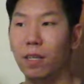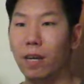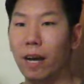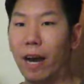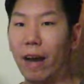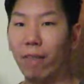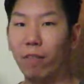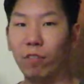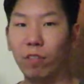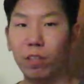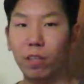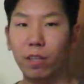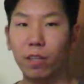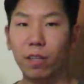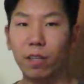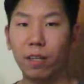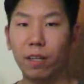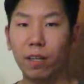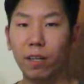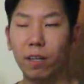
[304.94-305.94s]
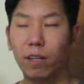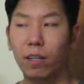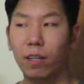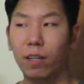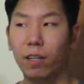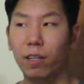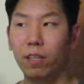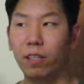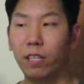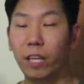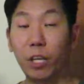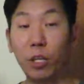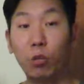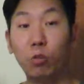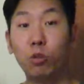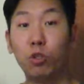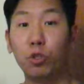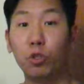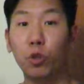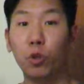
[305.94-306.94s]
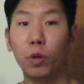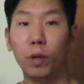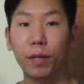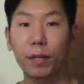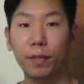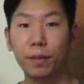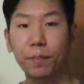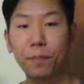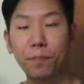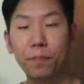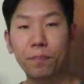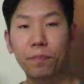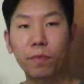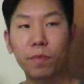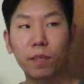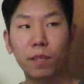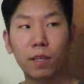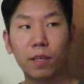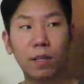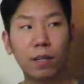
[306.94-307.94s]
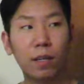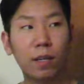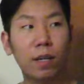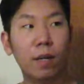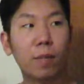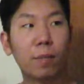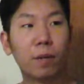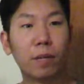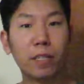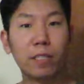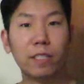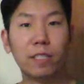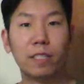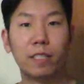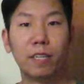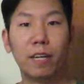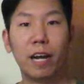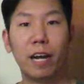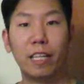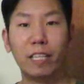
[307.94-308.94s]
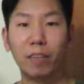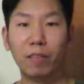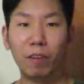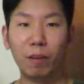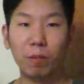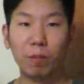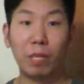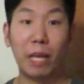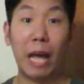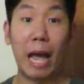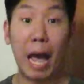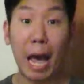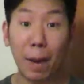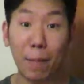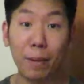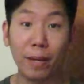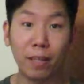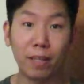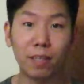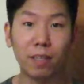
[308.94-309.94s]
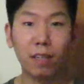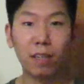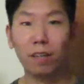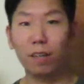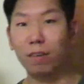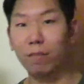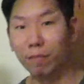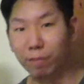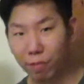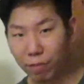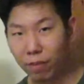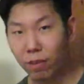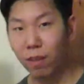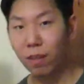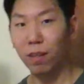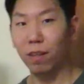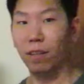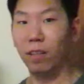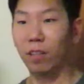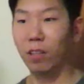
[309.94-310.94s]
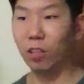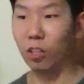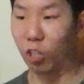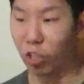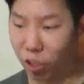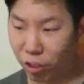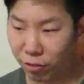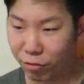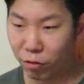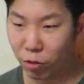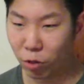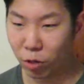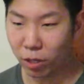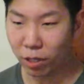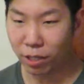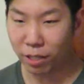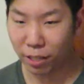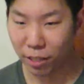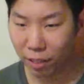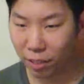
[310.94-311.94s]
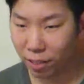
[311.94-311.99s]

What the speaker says: I have to get used to doing, because I developed the habit of lunging forward,